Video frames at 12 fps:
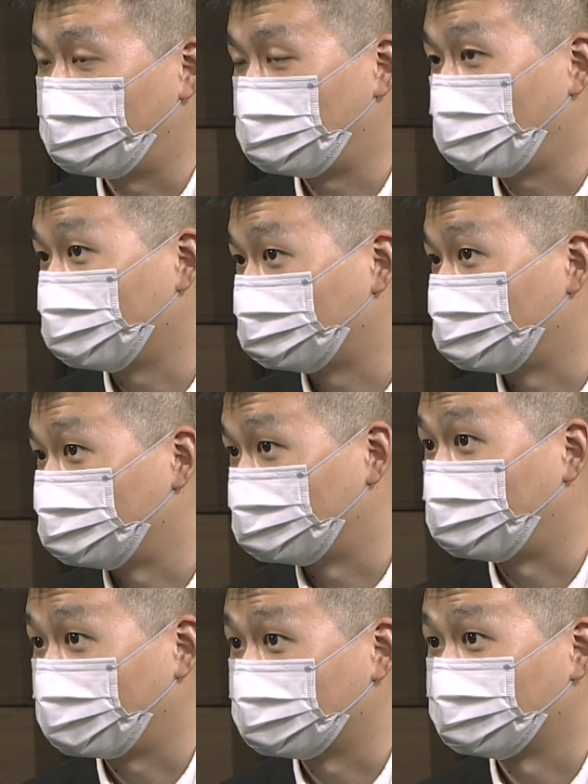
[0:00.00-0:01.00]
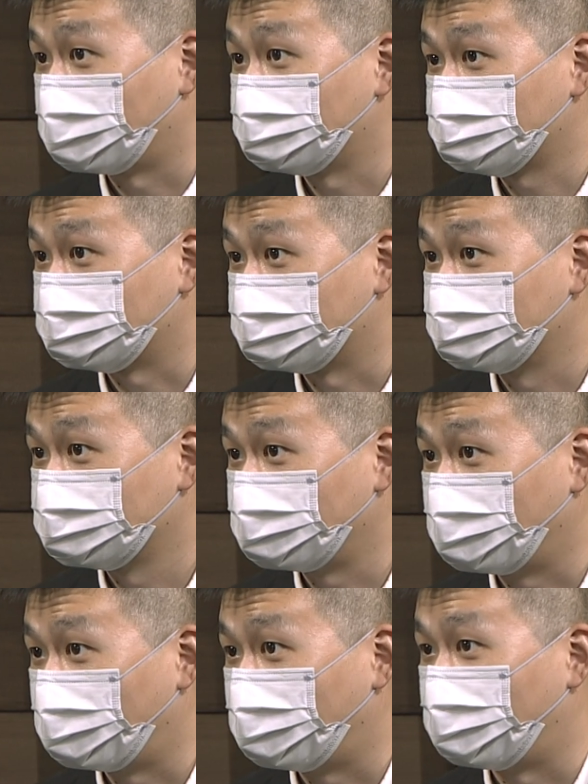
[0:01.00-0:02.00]
apart from the migration.
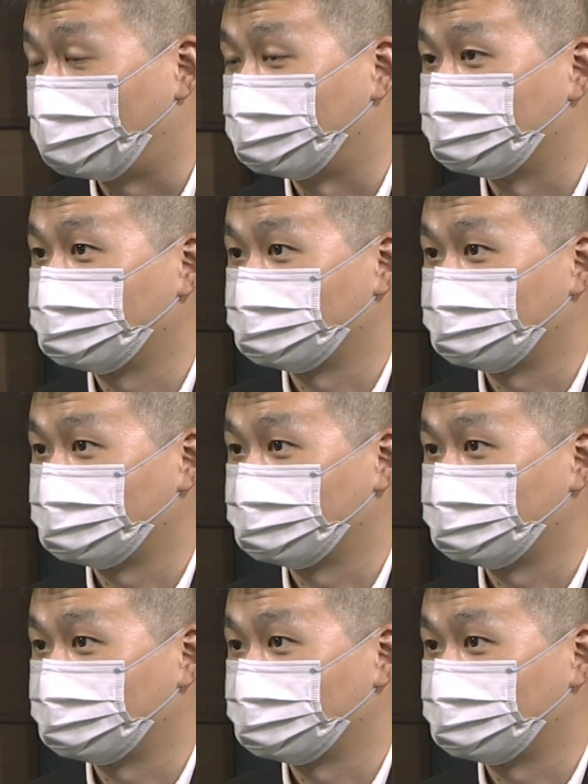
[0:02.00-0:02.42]
But